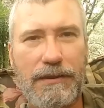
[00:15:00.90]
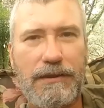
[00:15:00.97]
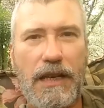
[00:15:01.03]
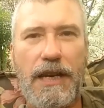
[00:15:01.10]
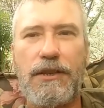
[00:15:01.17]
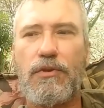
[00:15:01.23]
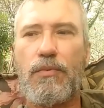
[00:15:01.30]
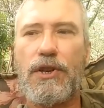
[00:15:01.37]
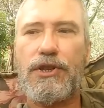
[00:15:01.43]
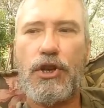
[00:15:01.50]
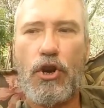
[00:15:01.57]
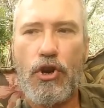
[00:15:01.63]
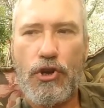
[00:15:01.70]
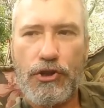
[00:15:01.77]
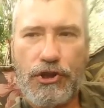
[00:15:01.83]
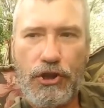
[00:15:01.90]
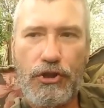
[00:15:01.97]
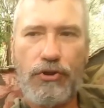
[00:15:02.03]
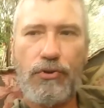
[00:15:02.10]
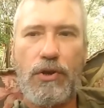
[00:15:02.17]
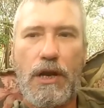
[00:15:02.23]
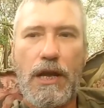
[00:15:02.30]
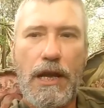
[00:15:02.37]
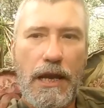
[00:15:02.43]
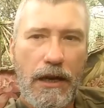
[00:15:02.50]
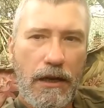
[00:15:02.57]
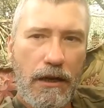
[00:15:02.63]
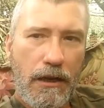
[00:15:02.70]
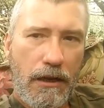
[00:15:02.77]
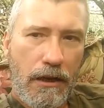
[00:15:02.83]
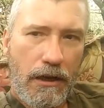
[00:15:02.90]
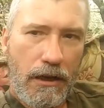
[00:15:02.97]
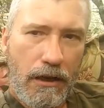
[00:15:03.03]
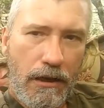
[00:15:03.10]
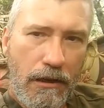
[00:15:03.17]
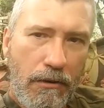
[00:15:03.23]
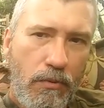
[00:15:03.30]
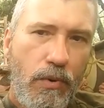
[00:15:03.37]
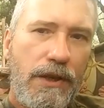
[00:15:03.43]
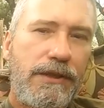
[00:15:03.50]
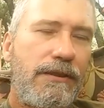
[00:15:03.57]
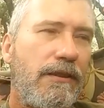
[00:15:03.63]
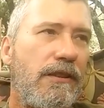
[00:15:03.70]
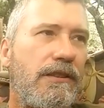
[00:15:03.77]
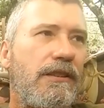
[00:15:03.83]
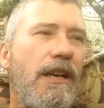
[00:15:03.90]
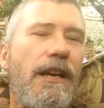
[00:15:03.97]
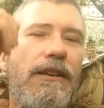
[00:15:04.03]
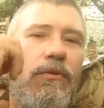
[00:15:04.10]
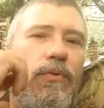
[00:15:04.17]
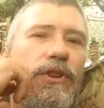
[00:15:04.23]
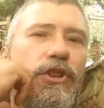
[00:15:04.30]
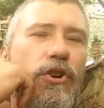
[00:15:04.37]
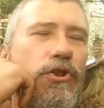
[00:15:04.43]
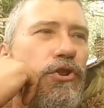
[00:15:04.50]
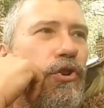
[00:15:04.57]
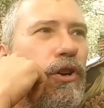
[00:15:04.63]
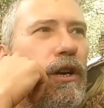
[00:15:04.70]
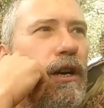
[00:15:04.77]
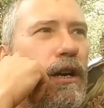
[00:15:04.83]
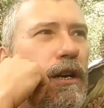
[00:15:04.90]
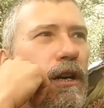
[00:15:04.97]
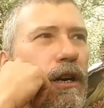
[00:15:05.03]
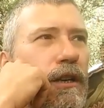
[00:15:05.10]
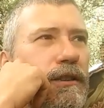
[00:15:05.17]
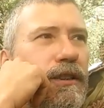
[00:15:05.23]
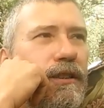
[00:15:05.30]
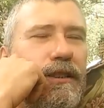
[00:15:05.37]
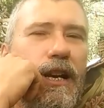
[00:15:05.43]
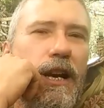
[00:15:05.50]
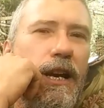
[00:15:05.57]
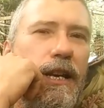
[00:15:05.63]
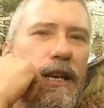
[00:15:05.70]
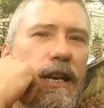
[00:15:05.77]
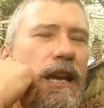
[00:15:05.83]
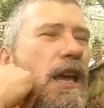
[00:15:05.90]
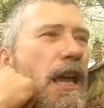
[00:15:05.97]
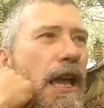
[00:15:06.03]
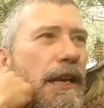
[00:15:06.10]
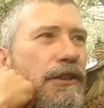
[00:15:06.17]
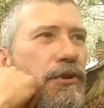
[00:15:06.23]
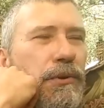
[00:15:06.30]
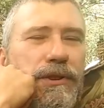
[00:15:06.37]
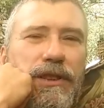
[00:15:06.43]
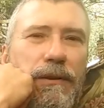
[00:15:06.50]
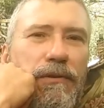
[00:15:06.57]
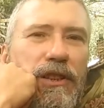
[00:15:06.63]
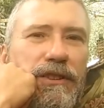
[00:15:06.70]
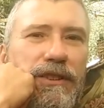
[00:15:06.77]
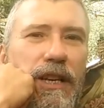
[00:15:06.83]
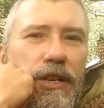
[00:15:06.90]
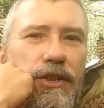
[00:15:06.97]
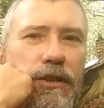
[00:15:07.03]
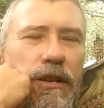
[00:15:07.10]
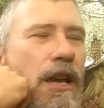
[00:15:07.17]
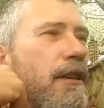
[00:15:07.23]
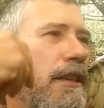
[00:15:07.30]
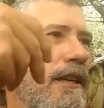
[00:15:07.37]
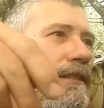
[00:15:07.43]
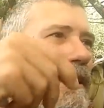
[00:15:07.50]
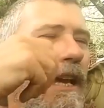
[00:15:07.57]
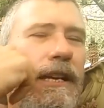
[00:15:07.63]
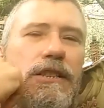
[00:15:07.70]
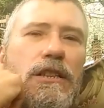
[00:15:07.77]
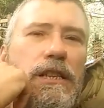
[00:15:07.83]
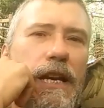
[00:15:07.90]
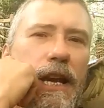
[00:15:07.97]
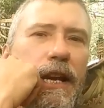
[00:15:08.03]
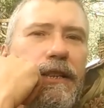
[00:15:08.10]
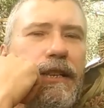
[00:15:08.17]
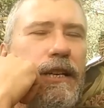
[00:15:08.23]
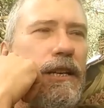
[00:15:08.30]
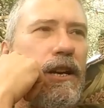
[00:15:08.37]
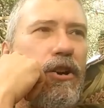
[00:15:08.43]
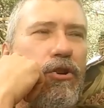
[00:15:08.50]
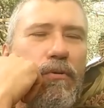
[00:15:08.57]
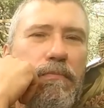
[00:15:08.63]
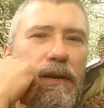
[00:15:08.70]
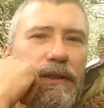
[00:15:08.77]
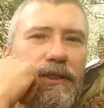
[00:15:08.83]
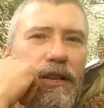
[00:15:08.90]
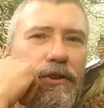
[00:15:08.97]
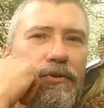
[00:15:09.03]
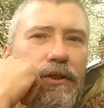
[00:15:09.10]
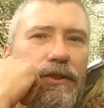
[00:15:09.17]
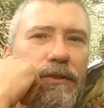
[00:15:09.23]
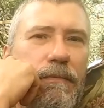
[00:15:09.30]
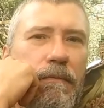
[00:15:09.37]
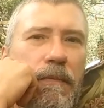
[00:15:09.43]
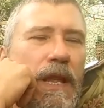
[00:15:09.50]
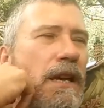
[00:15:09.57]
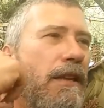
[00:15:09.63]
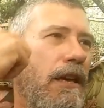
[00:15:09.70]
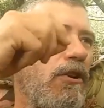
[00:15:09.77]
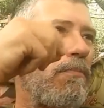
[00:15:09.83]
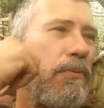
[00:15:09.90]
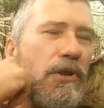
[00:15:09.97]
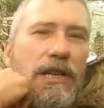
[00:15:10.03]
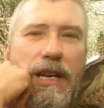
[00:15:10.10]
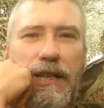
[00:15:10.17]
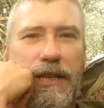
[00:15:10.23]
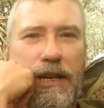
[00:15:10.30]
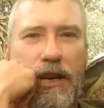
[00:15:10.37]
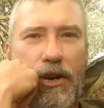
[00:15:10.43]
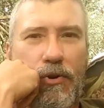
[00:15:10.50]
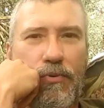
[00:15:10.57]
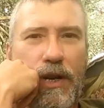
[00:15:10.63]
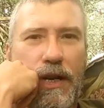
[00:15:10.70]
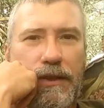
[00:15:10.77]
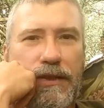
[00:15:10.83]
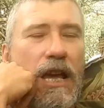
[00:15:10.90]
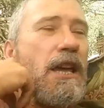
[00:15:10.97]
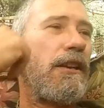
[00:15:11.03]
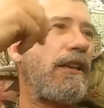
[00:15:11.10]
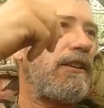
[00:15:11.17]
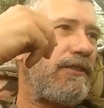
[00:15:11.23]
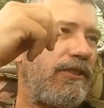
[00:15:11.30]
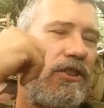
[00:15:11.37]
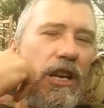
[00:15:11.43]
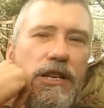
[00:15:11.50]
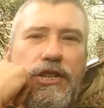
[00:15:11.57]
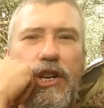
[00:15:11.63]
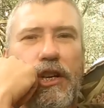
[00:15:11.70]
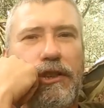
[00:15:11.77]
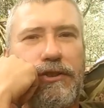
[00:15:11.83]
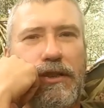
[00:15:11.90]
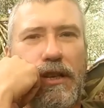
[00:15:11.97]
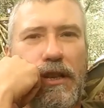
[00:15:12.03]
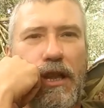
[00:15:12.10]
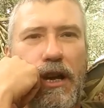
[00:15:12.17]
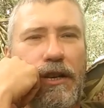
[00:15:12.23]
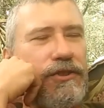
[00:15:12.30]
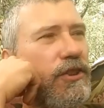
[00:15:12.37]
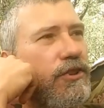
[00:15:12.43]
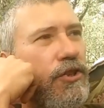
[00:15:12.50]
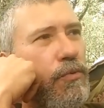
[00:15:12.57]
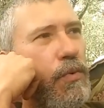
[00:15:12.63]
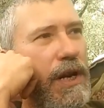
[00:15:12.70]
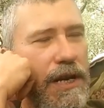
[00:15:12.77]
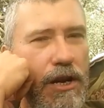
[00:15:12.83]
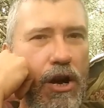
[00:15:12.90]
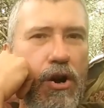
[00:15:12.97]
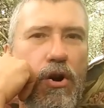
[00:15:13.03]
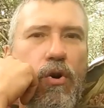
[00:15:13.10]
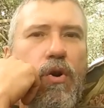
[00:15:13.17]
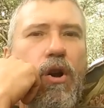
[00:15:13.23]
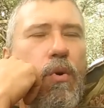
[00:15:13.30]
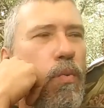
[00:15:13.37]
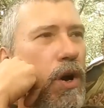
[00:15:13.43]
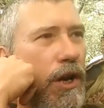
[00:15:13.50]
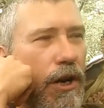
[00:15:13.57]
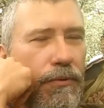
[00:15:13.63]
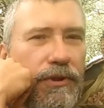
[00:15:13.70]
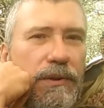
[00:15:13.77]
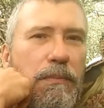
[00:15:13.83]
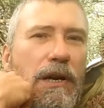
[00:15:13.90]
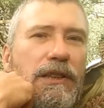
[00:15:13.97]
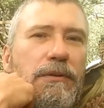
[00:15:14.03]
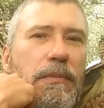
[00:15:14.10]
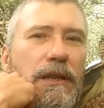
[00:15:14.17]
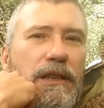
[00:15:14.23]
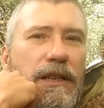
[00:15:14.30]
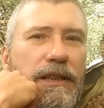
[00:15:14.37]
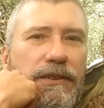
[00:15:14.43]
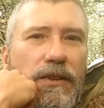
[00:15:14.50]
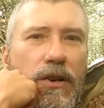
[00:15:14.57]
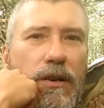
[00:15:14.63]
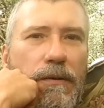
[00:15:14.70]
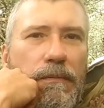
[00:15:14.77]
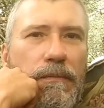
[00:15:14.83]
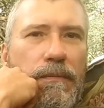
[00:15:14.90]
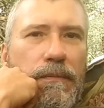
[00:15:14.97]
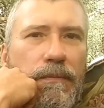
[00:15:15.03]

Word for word: decide to return to uh, uh, uh, we decide to return to a, a society and to a civilization that is actually acting in our own best interest. that are protecting our rights, that is teaching us the law so that we know what our responsibilities are,